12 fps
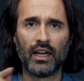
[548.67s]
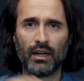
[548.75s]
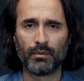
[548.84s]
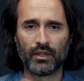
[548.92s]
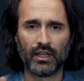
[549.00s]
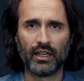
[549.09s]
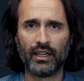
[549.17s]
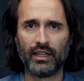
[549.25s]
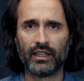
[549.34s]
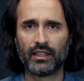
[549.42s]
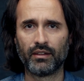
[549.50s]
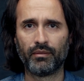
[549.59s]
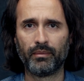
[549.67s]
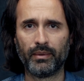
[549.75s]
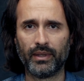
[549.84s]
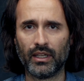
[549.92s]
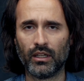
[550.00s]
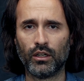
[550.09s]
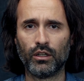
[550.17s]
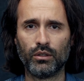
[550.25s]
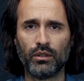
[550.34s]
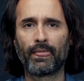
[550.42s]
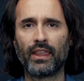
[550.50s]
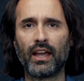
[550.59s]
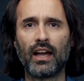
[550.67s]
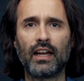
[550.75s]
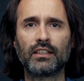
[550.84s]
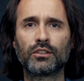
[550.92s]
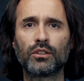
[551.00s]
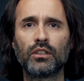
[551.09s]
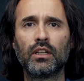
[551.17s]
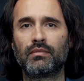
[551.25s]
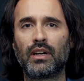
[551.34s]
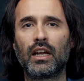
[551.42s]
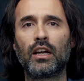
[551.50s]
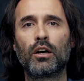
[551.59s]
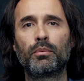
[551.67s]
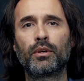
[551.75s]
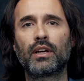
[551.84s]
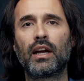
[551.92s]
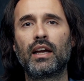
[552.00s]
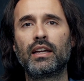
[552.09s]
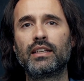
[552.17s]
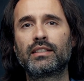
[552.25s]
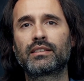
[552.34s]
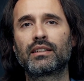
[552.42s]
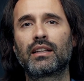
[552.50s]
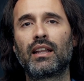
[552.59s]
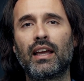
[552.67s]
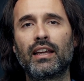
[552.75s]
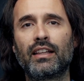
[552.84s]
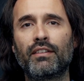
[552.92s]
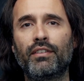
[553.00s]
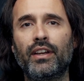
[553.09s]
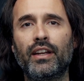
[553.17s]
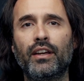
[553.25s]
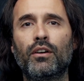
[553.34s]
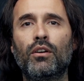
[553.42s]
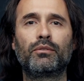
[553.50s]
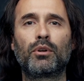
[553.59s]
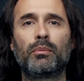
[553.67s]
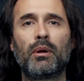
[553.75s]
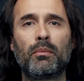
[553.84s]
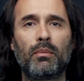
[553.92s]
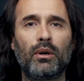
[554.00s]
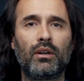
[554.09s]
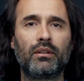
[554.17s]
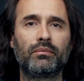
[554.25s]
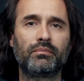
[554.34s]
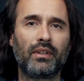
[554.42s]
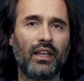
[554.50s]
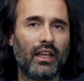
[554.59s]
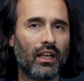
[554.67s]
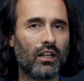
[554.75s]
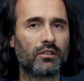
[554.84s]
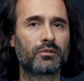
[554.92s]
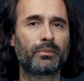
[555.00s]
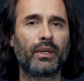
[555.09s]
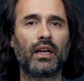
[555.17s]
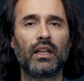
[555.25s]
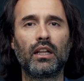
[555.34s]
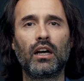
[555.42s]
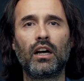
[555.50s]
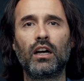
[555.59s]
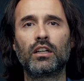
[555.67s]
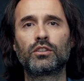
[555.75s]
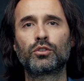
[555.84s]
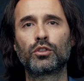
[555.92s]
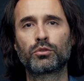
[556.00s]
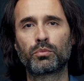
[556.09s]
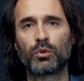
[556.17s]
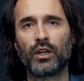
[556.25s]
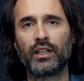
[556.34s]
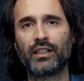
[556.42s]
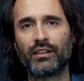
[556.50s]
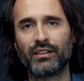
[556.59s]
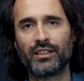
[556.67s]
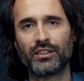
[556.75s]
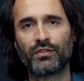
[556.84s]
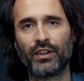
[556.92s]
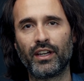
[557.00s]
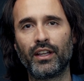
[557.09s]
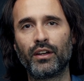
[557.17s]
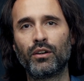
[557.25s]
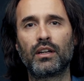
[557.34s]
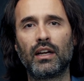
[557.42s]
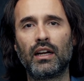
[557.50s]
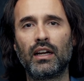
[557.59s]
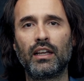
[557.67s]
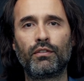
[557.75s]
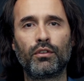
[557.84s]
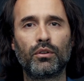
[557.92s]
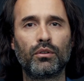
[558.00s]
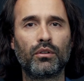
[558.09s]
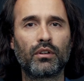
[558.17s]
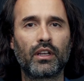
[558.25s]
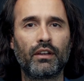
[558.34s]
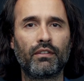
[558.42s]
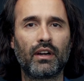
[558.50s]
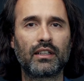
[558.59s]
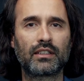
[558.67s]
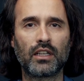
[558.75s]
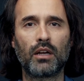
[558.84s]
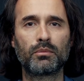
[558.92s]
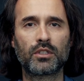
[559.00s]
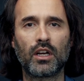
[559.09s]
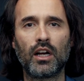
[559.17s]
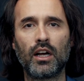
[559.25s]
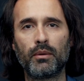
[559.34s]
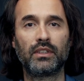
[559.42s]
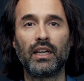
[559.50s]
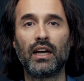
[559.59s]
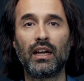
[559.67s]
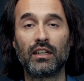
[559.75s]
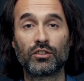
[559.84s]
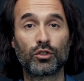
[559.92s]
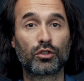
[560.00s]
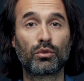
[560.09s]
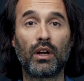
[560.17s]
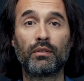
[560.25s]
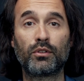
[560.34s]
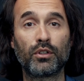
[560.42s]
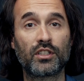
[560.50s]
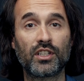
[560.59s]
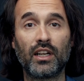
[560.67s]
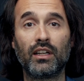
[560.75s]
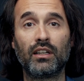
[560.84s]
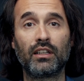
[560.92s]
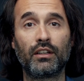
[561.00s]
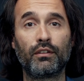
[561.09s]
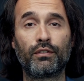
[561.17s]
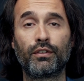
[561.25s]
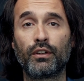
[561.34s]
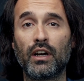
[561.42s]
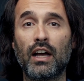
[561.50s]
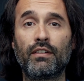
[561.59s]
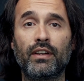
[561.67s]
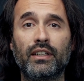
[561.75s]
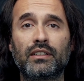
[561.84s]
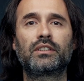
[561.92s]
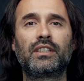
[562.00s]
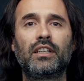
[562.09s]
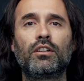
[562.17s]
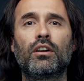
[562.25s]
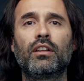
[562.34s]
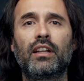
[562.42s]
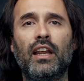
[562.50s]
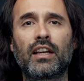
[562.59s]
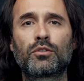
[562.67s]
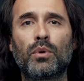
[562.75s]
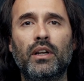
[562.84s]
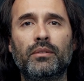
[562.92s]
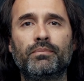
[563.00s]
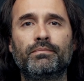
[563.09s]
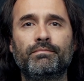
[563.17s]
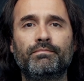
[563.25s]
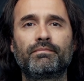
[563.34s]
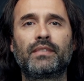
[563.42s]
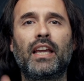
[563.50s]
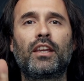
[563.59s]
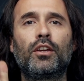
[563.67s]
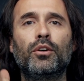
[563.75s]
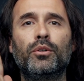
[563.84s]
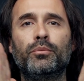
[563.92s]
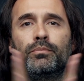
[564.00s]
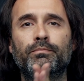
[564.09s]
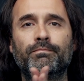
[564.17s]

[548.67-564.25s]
I'm gonna link below the handle. I hope you guys like the video. Remember, it helps me a lot to spread this video uh, if you give a thumbs up. Yeah, and subscribe to the channel if you haven't. See you on the next one. Thank you.